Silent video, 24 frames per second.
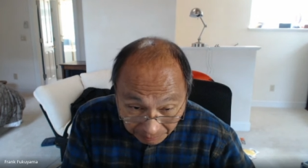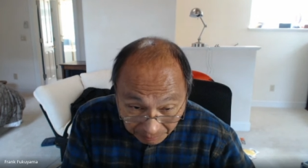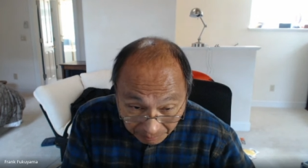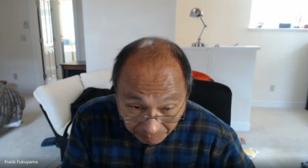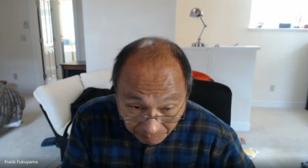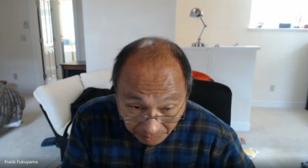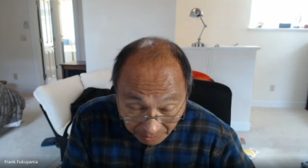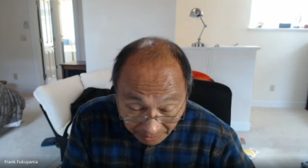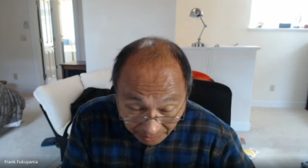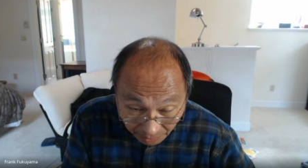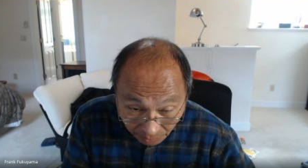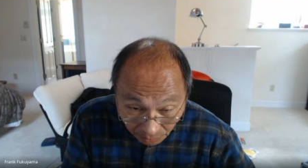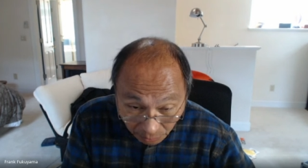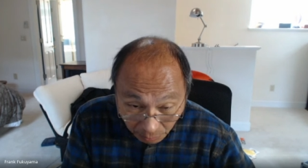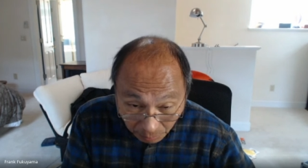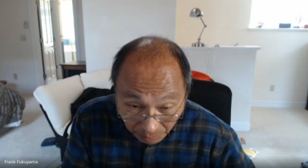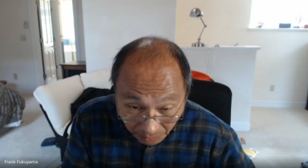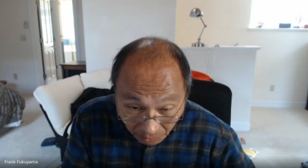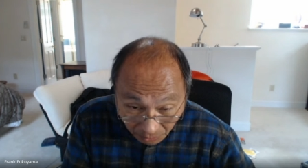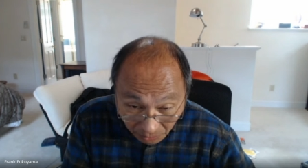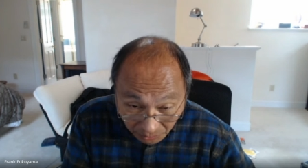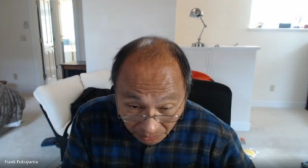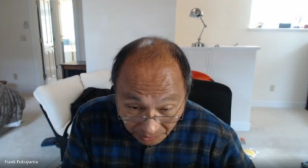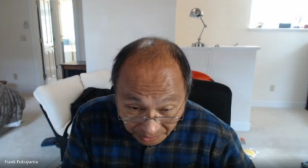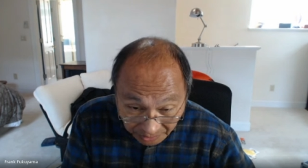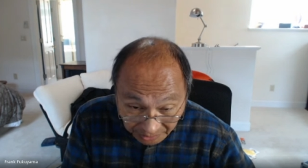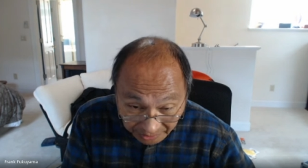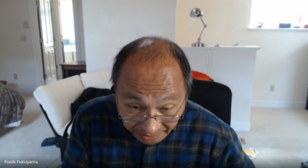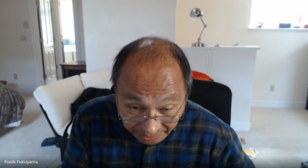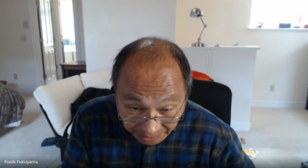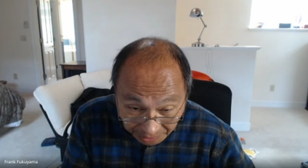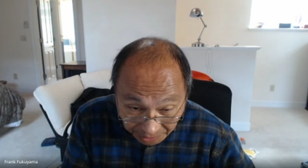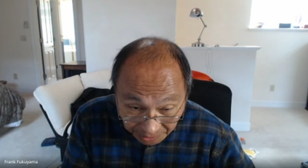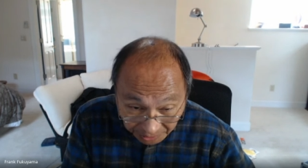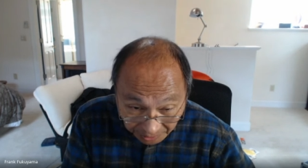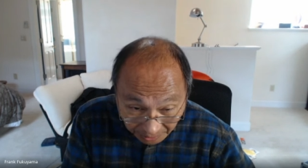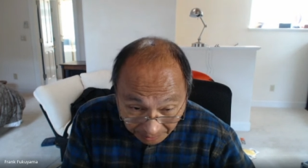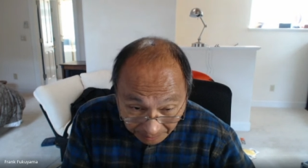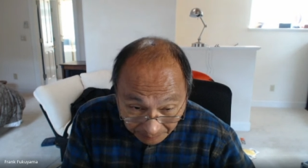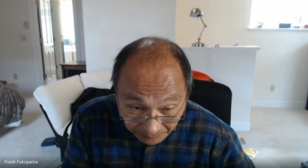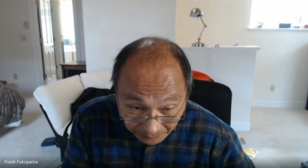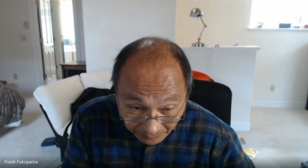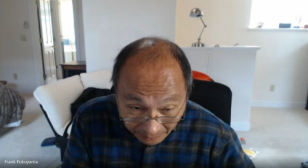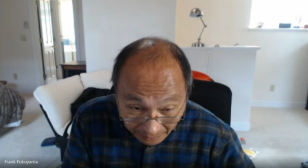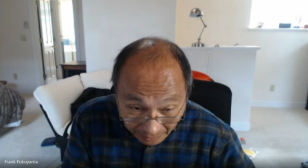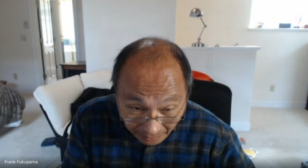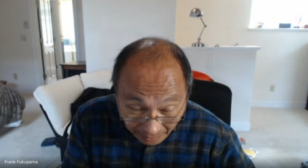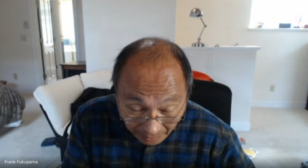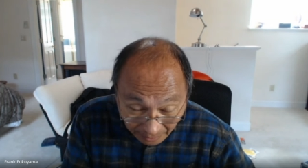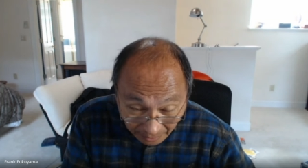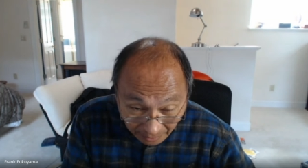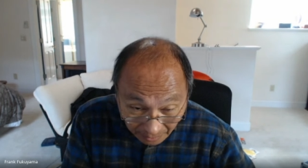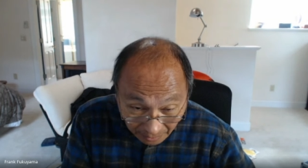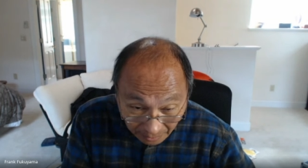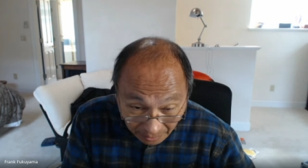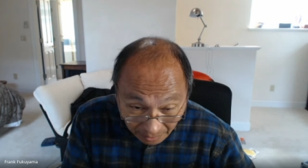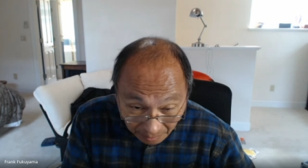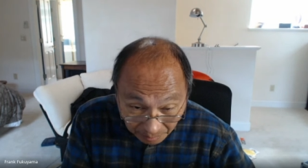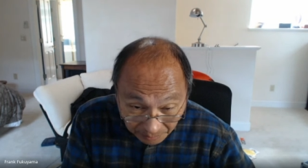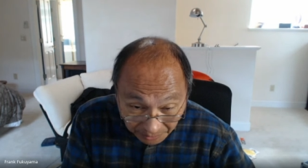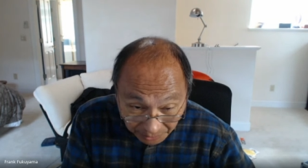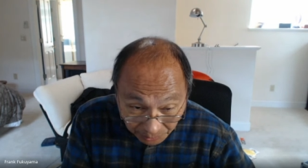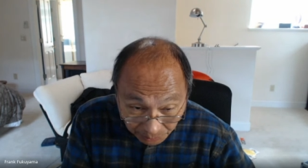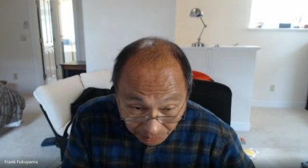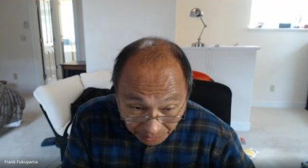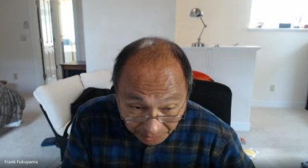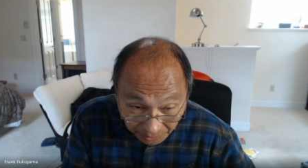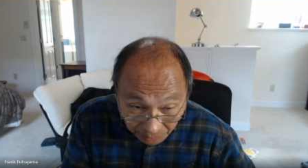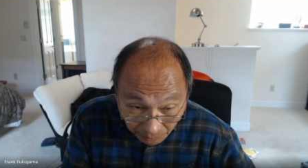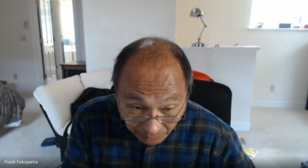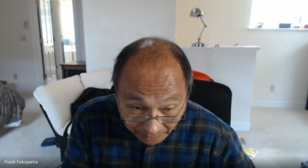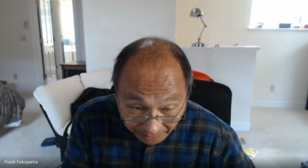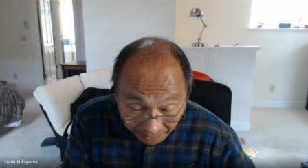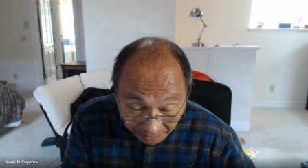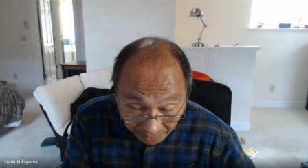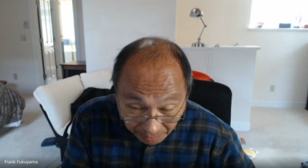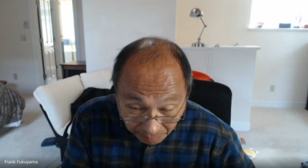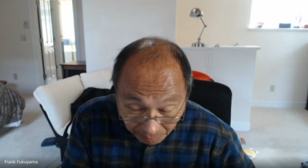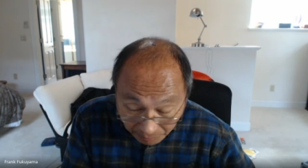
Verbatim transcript: political polarization uh, between red and